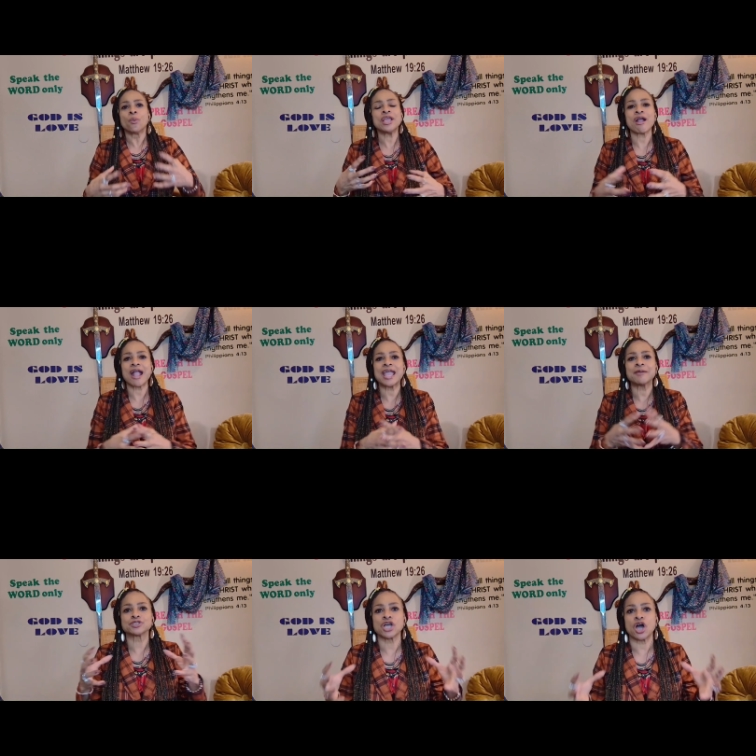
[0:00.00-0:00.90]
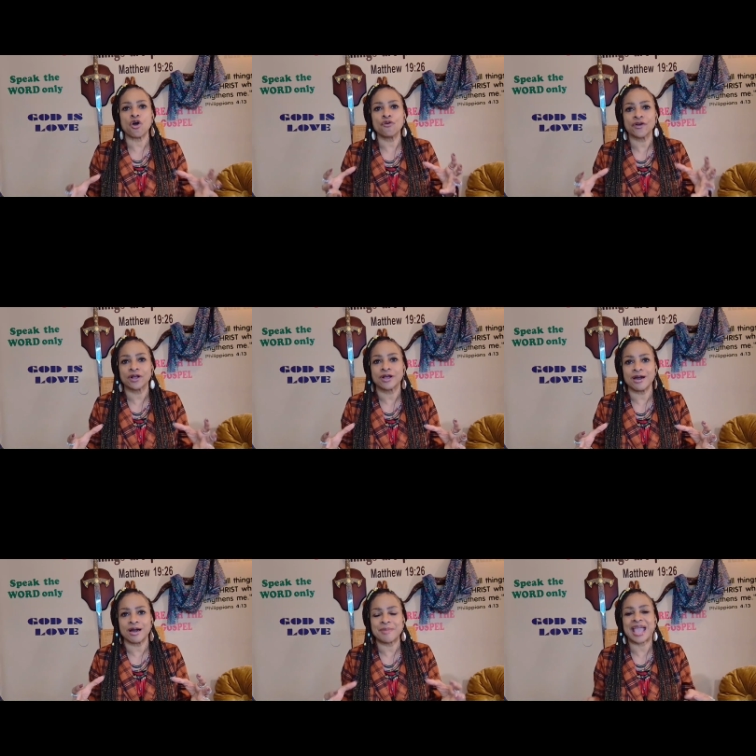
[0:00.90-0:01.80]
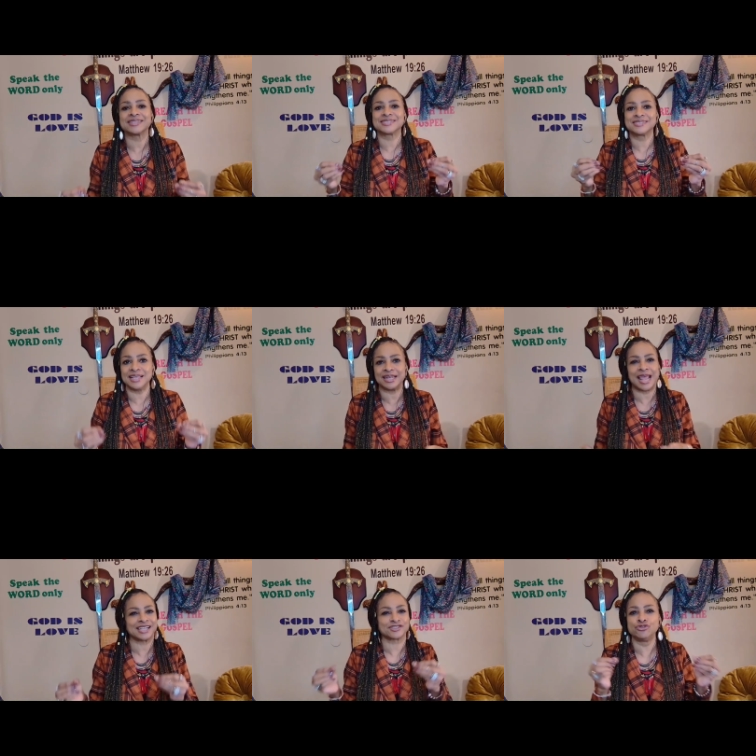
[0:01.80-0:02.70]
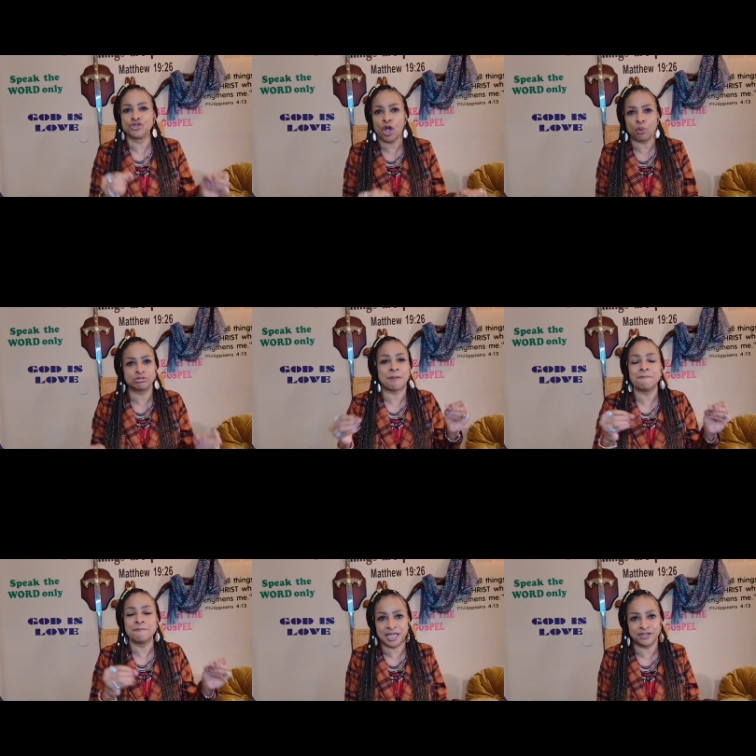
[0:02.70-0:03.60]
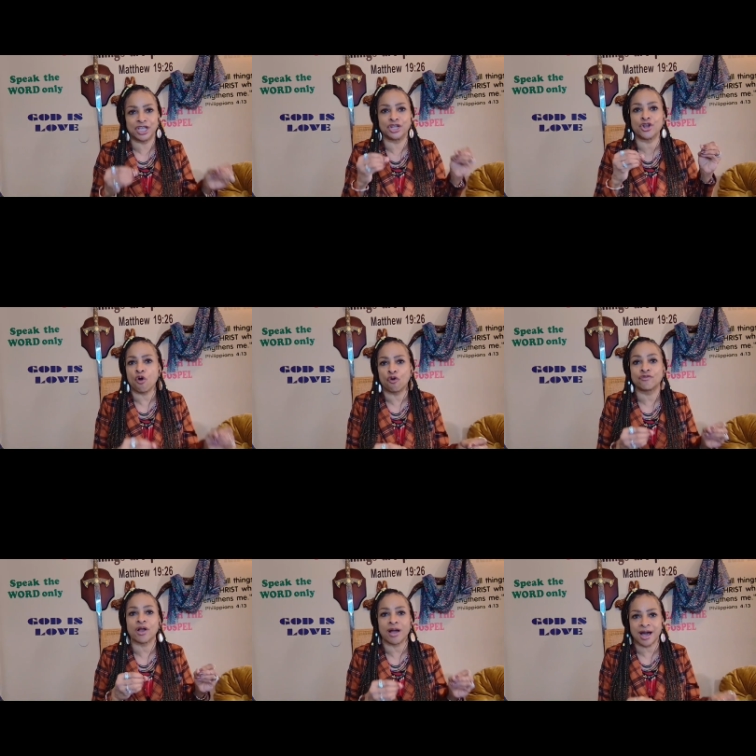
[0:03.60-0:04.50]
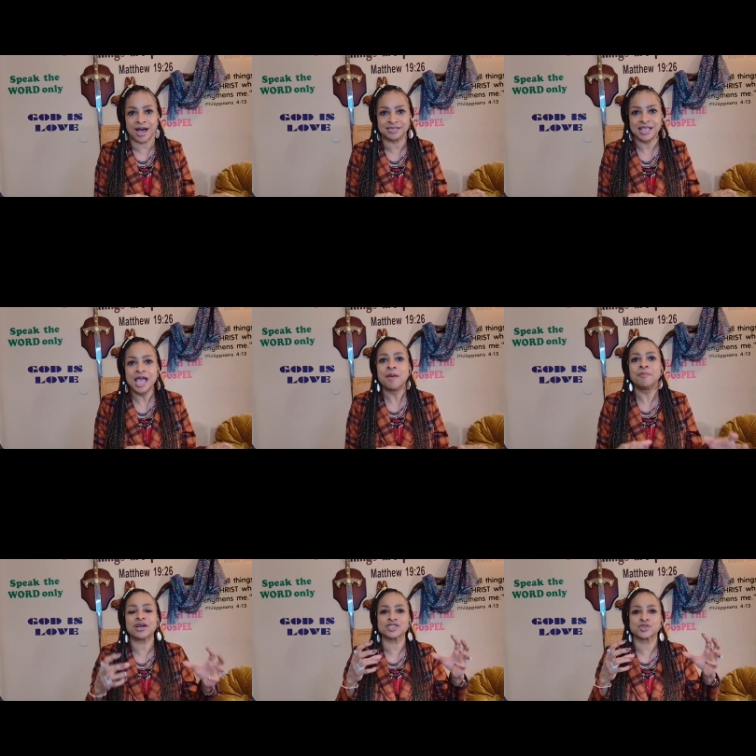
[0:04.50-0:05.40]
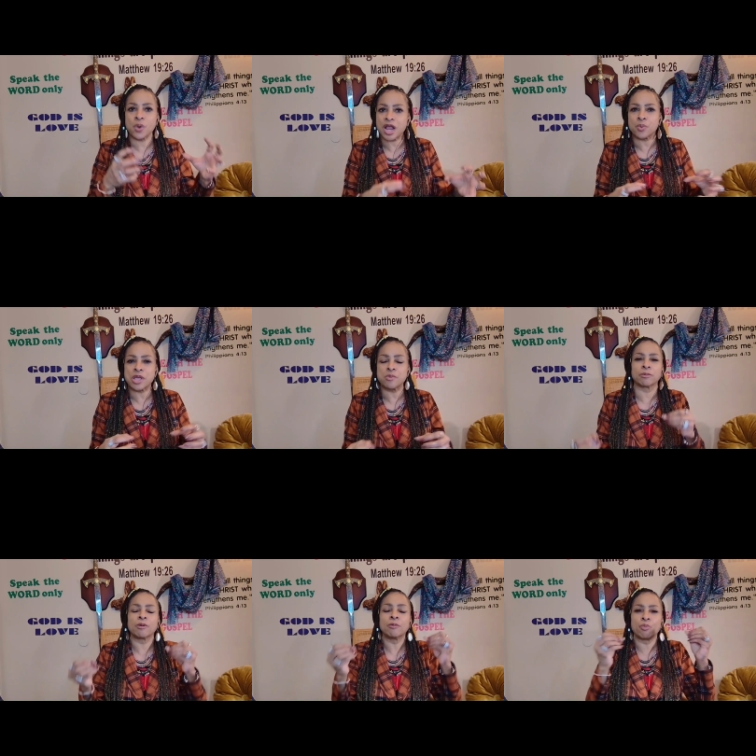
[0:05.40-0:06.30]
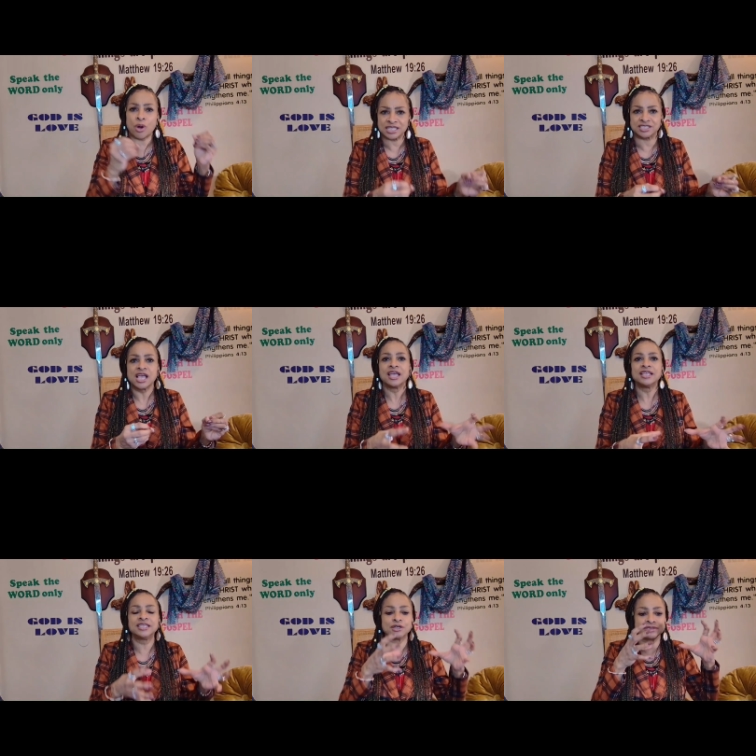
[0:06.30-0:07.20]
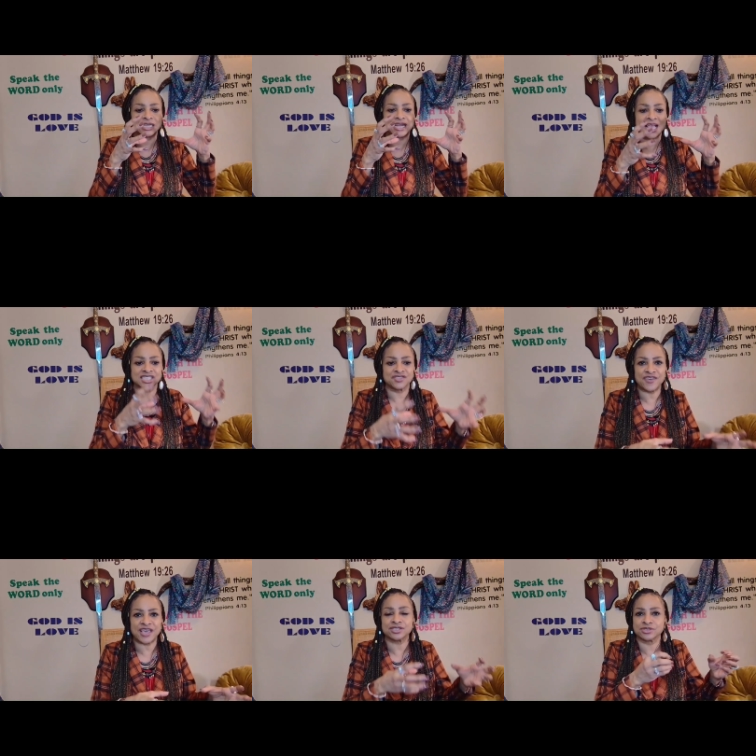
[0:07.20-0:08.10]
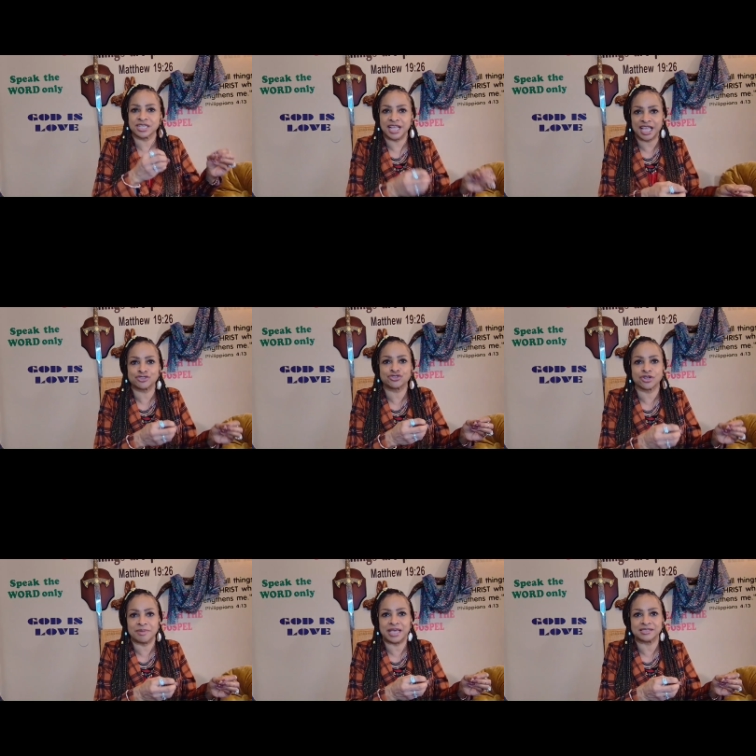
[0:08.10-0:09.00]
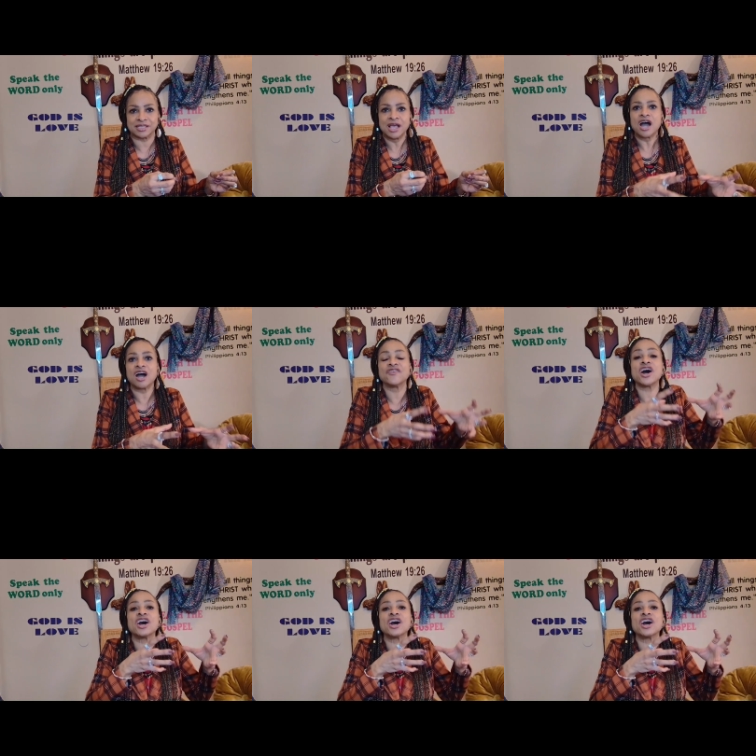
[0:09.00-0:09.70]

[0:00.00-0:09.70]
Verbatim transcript: we are able to overcome, and sin has no dominion over us, because where we were once yielded as vessels and instruments of